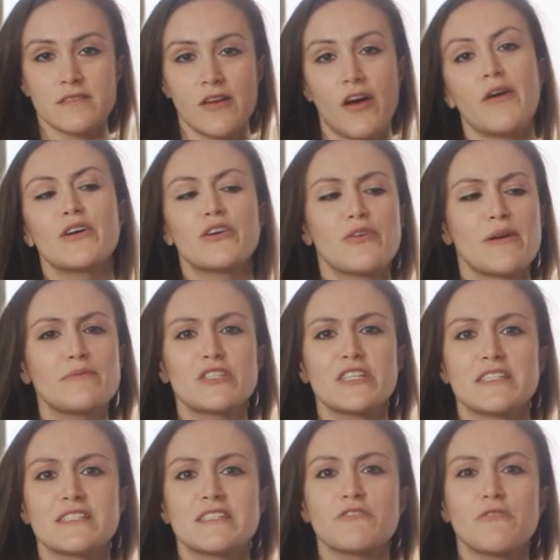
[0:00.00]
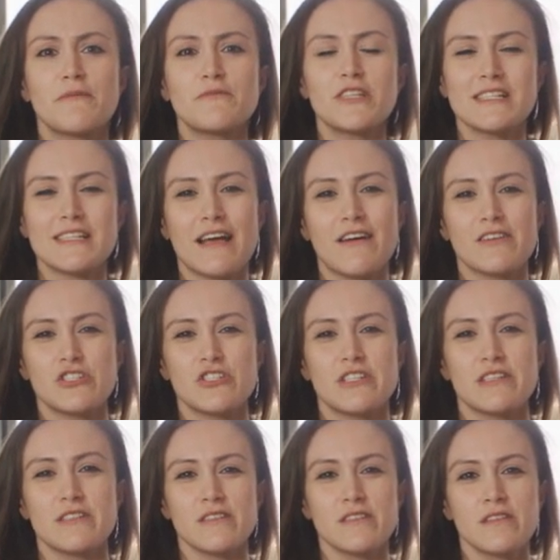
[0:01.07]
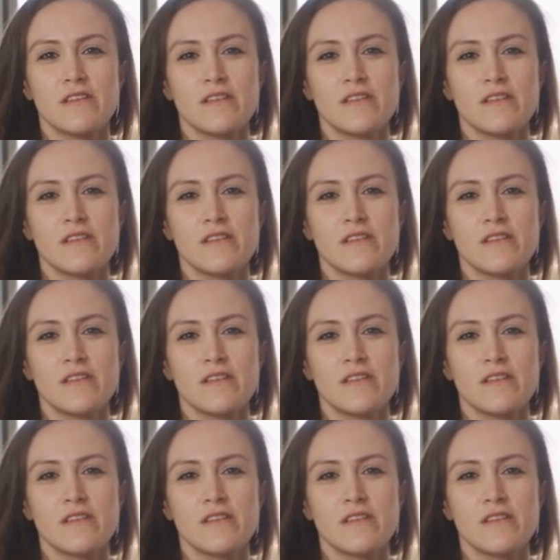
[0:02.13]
Oh, and cream cheese. Does cream cheese count as cheese?